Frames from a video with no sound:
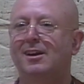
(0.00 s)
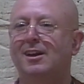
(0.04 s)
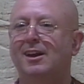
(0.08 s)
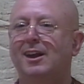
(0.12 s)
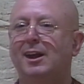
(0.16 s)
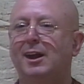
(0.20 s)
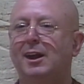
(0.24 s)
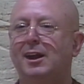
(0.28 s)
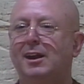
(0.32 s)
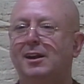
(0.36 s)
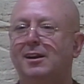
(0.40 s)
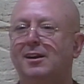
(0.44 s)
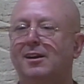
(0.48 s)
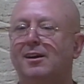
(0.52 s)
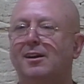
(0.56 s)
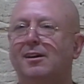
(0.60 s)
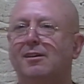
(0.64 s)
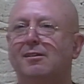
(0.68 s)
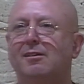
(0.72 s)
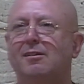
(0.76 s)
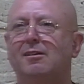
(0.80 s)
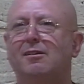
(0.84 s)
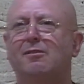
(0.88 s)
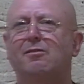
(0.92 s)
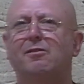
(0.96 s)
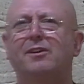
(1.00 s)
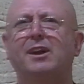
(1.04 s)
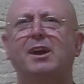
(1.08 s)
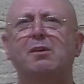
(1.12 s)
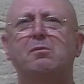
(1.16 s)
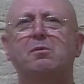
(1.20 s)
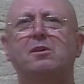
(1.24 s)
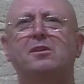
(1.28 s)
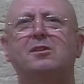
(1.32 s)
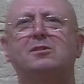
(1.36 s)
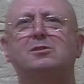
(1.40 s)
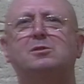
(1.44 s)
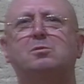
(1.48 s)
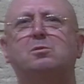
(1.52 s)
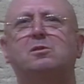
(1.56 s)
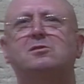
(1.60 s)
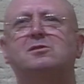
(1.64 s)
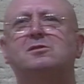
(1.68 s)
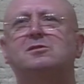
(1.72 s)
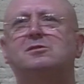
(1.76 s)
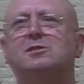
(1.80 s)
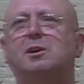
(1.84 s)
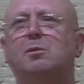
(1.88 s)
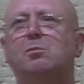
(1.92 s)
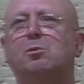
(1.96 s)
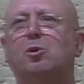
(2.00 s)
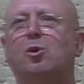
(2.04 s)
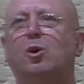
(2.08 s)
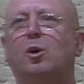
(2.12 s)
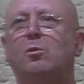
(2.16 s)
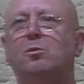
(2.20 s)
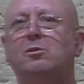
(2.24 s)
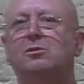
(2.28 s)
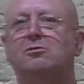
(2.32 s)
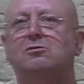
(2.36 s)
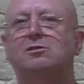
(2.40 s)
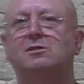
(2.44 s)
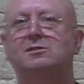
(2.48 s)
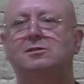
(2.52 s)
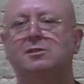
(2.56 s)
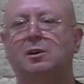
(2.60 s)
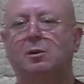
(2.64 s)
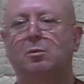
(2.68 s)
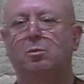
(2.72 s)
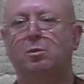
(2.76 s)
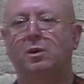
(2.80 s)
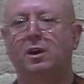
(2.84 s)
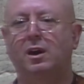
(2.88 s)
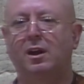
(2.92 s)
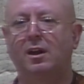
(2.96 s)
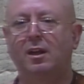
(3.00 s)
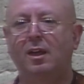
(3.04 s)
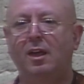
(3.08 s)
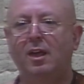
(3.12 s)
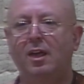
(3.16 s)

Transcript: I forget where this was, in some commentary somewhere,